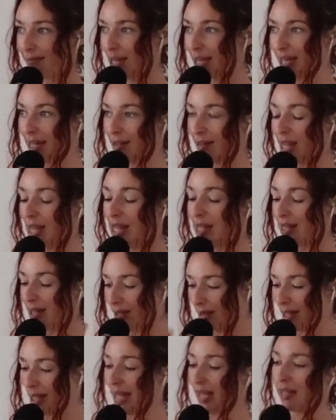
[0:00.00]
and then
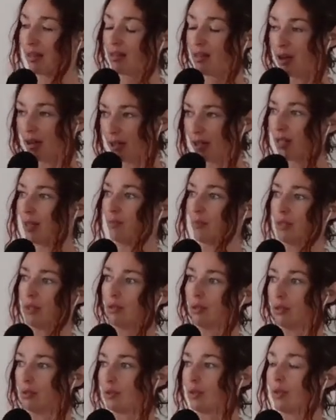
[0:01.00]
until the next thought comes
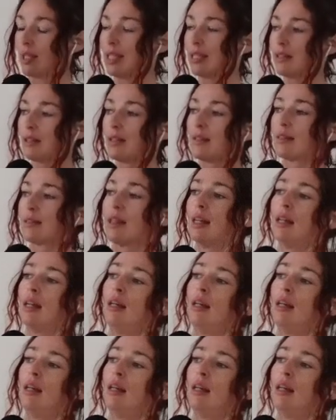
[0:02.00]
through. So this is